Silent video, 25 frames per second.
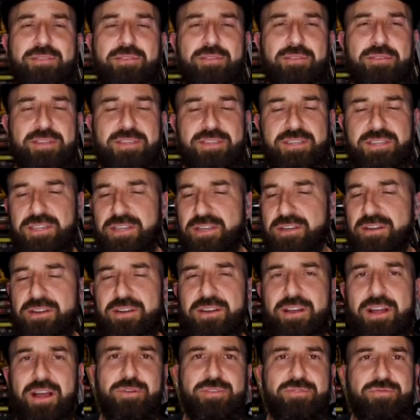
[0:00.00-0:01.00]
So this
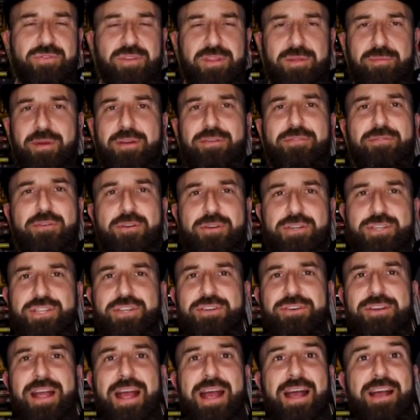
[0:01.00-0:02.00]
year was really my first
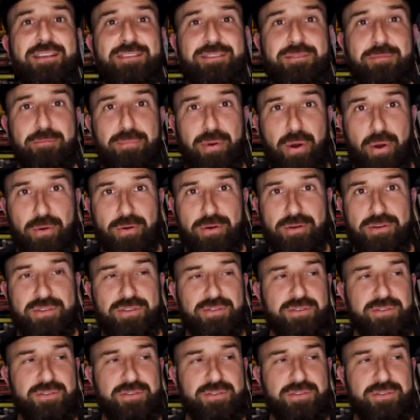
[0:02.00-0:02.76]
year as a boater,